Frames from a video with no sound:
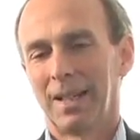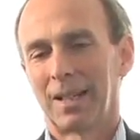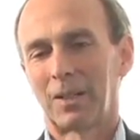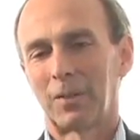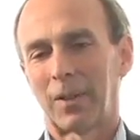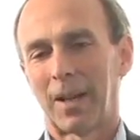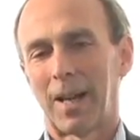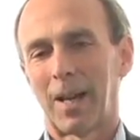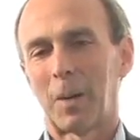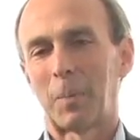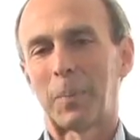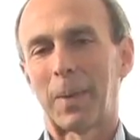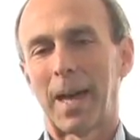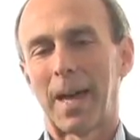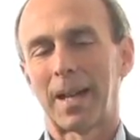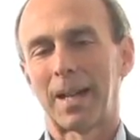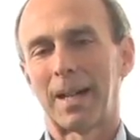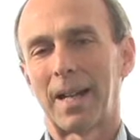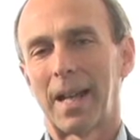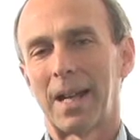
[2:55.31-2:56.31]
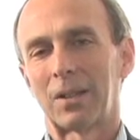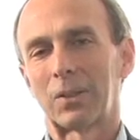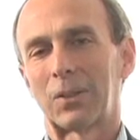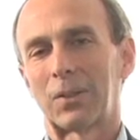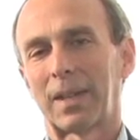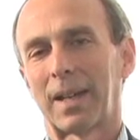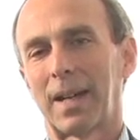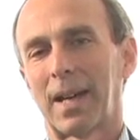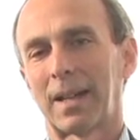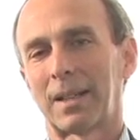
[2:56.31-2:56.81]
Developed that and
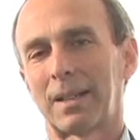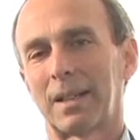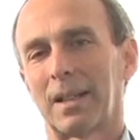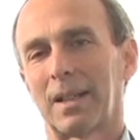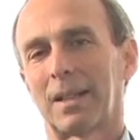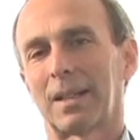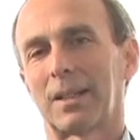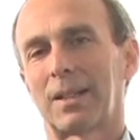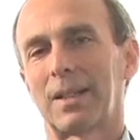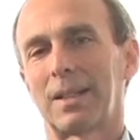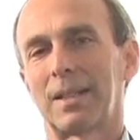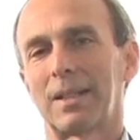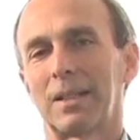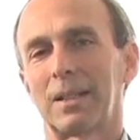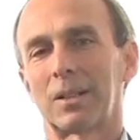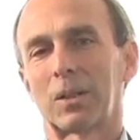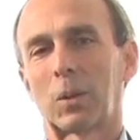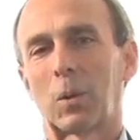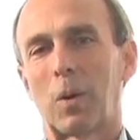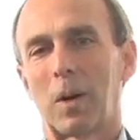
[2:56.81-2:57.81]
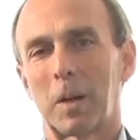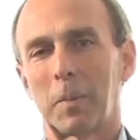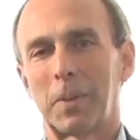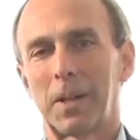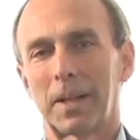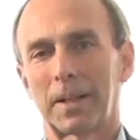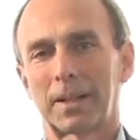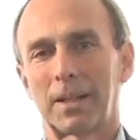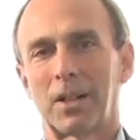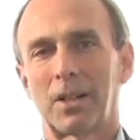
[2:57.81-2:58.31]
announced that at the Quantum
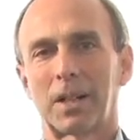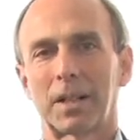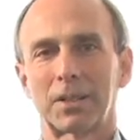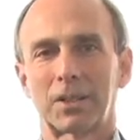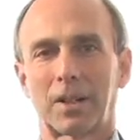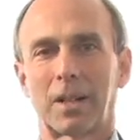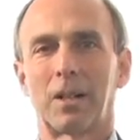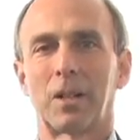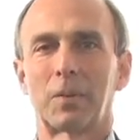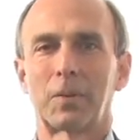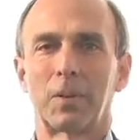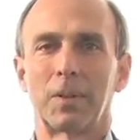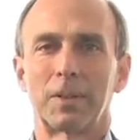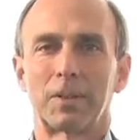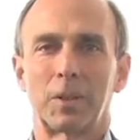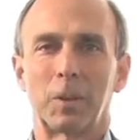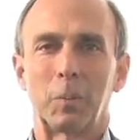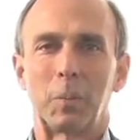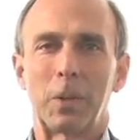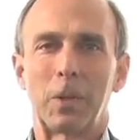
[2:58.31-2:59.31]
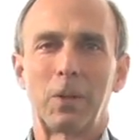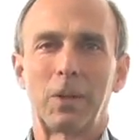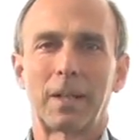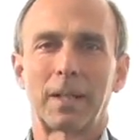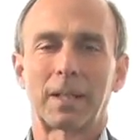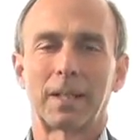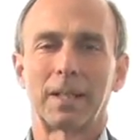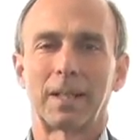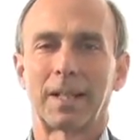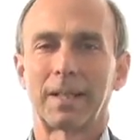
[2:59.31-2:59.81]
Electronics Conference in
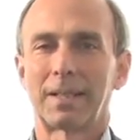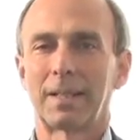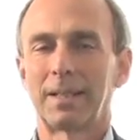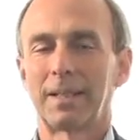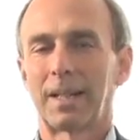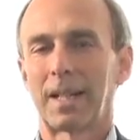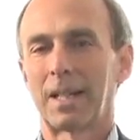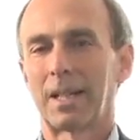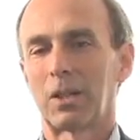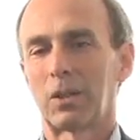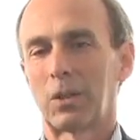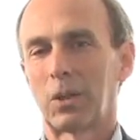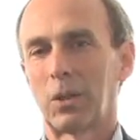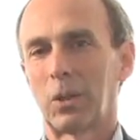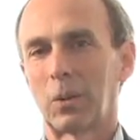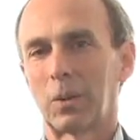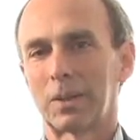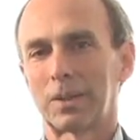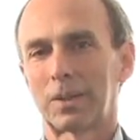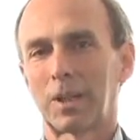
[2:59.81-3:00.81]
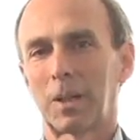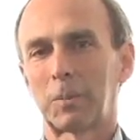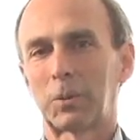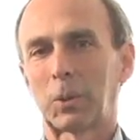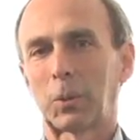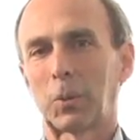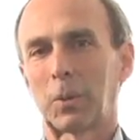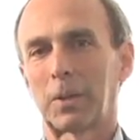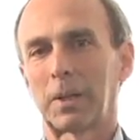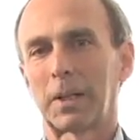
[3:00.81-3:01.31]
Munich in 1982 and
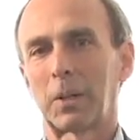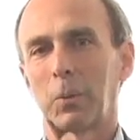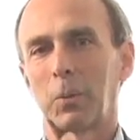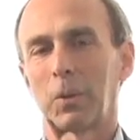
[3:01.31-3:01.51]
subsequently